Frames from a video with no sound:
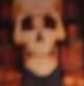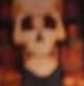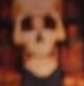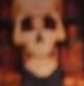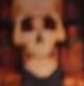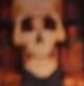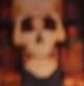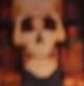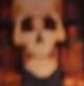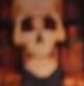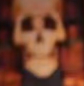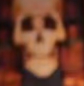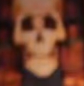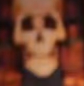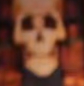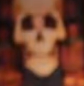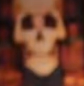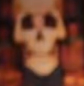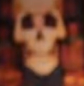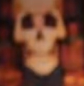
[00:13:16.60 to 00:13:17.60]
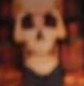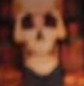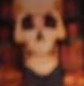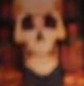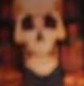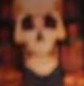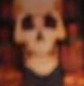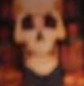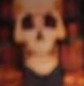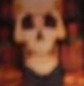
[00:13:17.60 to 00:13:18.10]

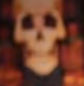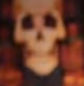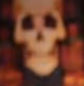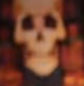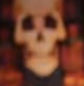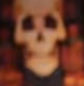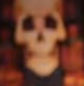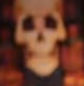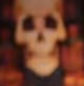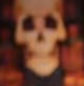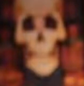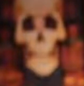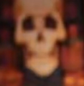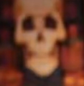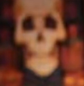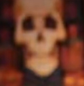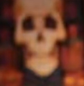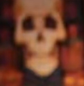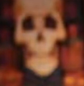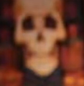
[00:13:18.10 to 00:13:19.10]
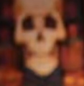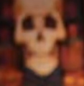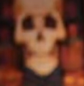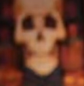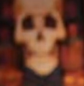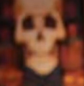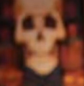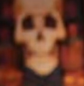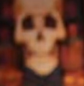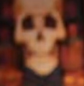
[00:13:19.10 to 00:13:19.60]

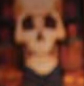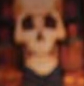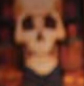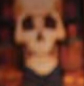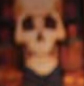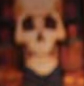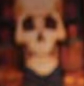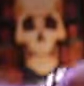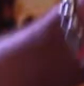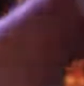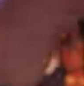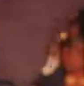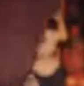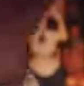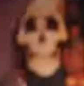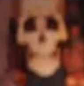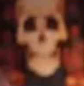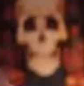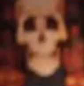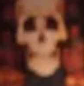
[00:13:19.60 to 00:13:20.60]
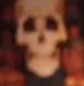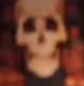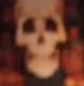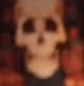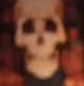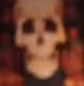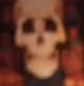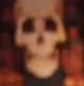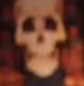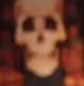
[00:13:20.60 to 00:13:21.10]

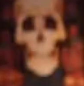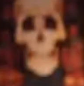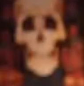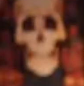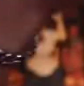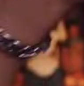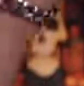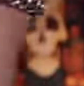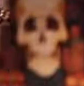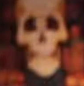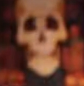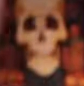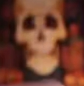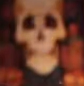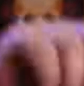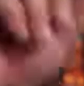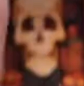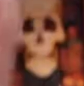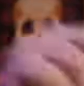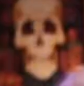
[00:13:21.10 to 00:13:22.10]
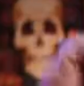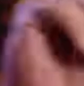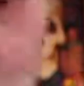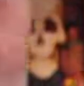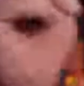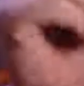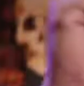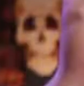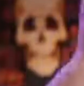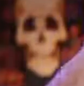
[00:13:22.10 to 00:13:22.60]

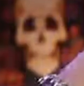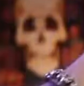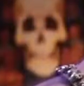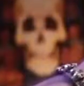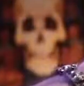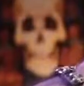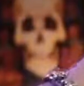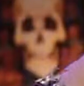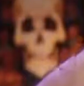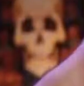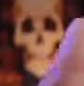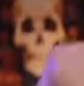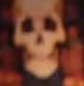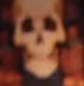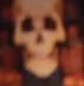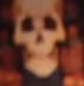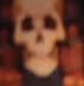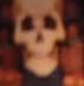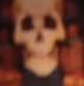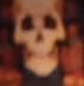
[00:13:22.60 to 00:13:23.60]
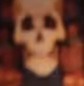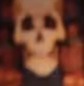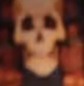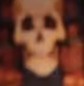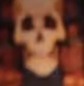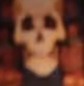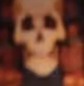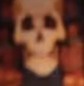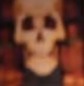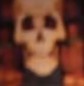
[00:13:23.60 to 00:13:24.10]

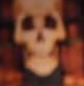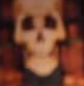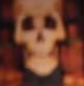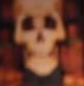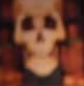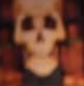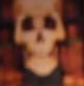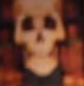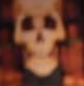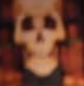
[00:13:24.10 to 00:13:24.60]
This person isn't speaking.